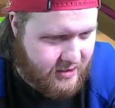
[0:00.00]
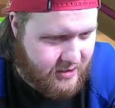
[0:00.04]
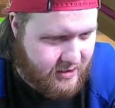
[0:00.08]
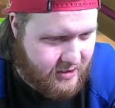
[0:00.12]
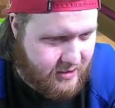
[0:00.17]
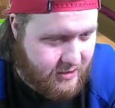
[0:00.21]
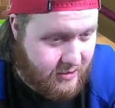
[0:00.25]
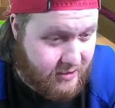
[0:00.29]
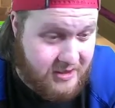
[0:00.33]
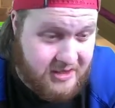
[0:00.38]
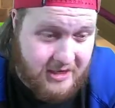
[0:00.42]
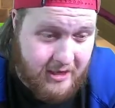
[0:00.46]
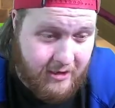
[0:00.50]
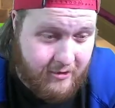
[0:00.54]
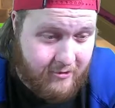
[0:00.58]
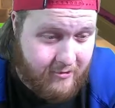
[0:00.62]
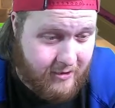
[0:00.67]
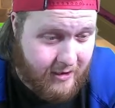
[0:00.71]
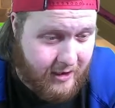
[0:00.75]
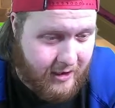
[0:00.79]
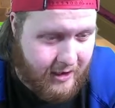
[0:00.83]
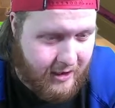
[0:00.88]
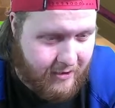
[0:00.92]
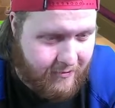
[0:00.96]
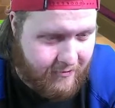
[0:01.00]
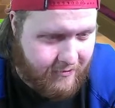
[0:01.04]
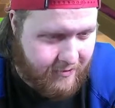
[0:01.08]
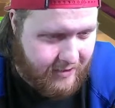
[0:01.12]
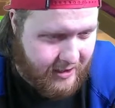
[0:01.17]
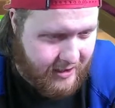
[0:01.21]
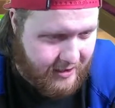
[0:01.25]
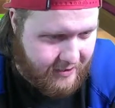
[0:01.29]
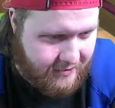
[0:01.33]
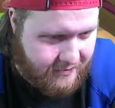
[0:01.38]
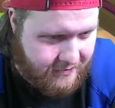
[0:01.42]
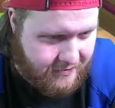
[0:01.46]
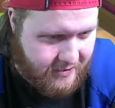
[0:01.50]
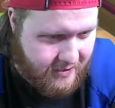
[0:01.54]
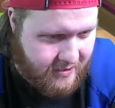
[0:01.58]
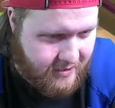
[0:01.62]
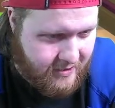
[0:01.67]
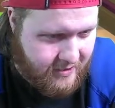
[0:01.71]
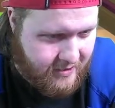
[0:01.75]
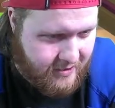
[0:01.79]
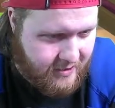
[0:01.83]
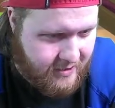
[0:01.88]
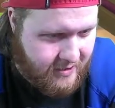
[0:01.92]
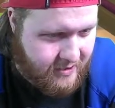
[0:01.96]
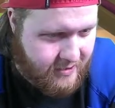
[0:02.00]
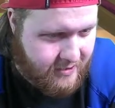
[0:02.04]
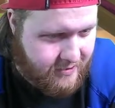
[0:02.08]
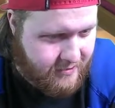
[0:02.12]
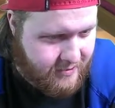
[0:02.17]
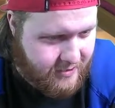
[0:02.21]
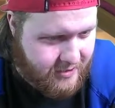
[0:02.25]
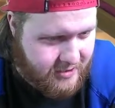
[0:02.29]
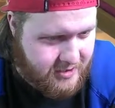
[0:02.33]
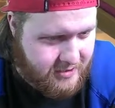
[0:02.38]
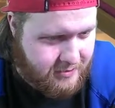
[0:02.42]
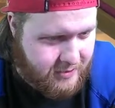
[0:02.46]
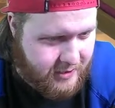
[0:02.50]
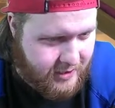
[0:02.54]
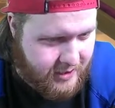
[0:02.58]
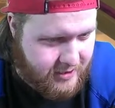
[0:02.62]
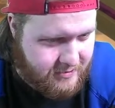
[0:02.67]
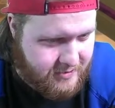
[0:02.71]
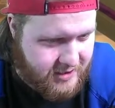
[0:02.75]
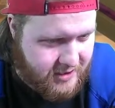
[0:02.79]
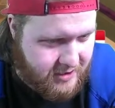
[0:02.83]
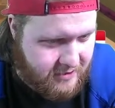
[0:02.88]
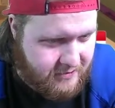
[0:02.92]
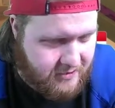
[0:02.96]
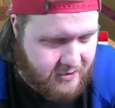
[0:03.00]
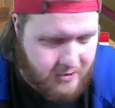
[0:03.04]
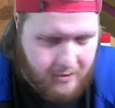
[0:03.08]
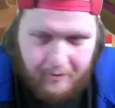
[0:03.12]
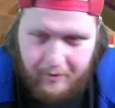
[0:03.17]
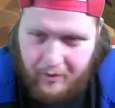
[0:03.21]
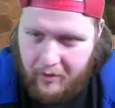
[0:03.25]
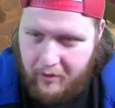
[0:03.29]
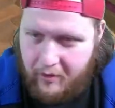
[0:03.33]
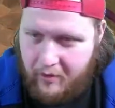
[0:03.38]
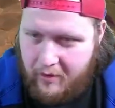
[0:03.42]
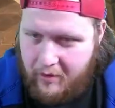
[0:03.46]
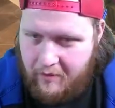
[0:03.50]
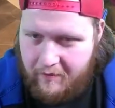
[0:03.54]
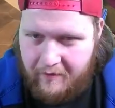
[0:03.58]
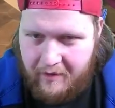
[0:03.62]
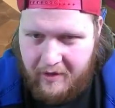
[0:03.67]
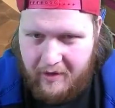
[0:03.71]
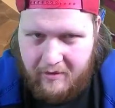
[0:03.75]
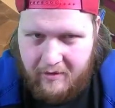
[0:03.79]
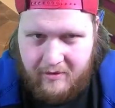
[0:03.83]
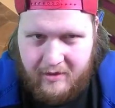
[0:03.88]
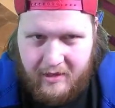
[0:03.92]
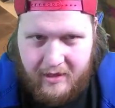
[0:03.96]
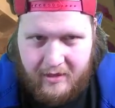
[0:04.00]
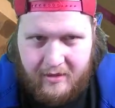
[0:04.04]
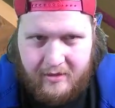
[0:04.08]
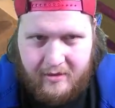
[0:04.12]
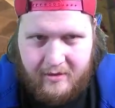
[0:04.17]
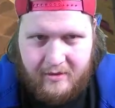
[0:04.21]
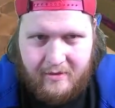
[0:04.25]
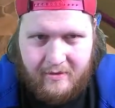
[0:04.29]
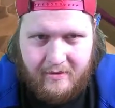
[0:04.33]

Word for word: Oh, he's secretly relieved. Because he peed himself in the pool. Good for you, Daniel.